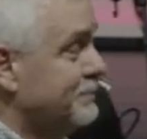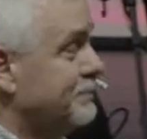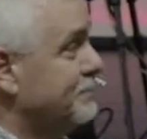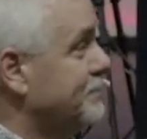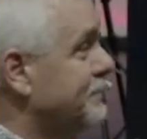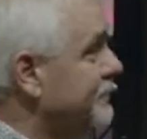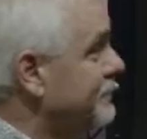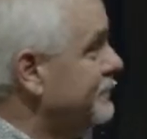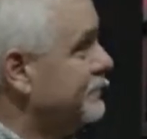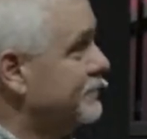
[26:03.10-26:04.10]

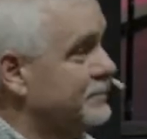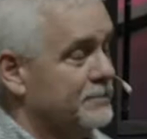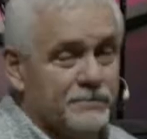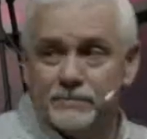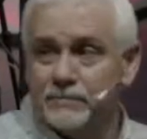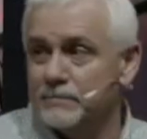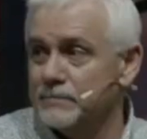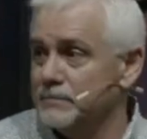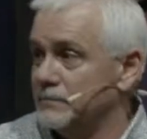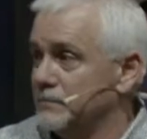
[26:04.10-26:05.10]

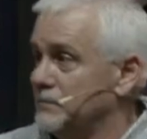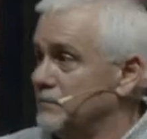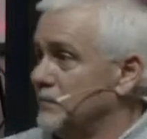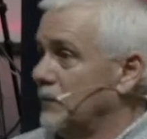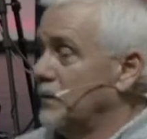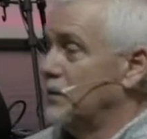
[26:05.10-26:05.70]
Nothing is said.